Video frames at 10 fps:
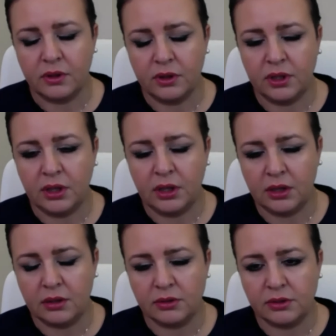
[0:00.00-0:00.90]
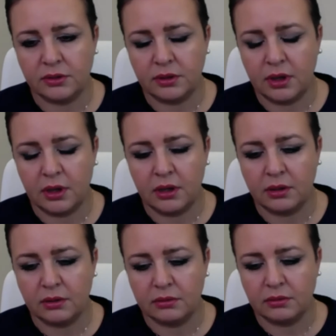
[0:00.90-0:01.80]
the uh,
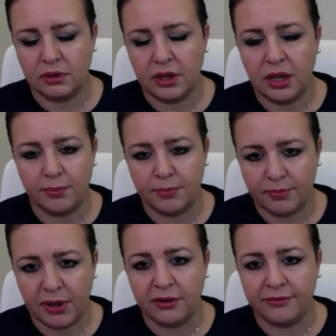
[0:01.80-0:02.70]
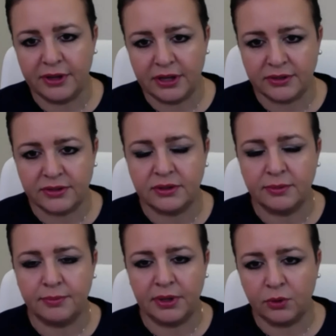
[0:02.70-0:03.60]
hip, pelvis,
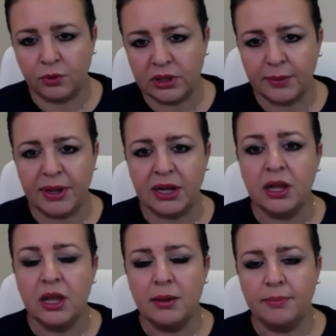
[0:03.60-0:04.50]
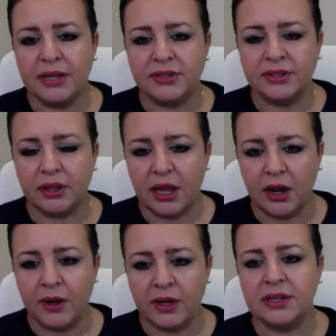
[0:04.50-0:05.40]
the inguinal ligament, basically
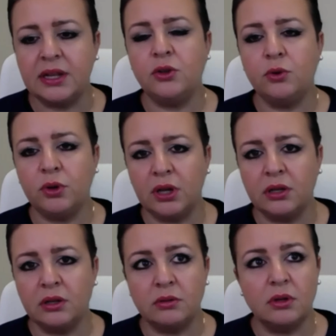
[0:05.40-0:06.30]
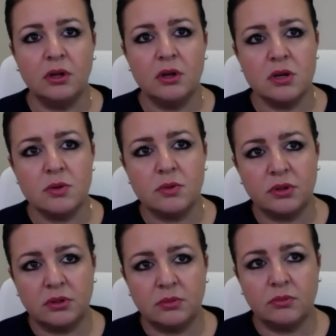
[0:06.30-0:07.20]
areas that you can
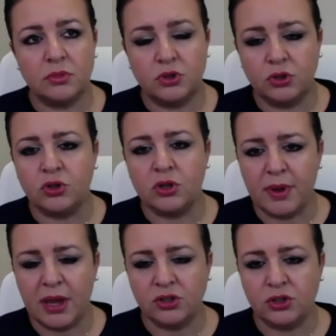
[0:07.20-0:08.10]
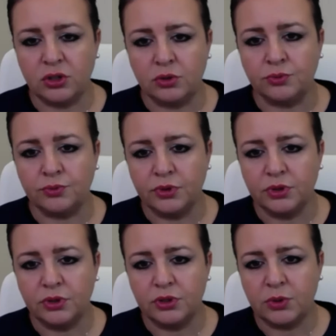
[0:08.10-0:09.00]
suture the mesh to
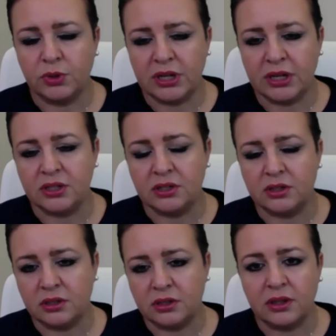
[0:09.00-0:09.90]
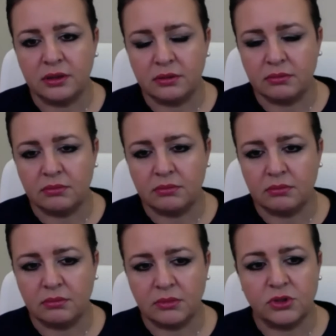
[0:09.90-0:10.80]
so it doesn't
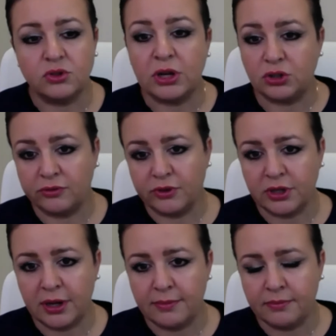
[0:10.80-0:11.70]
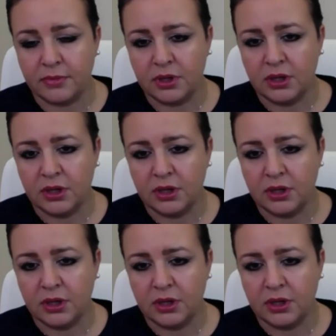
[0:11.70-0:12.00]
stretch over time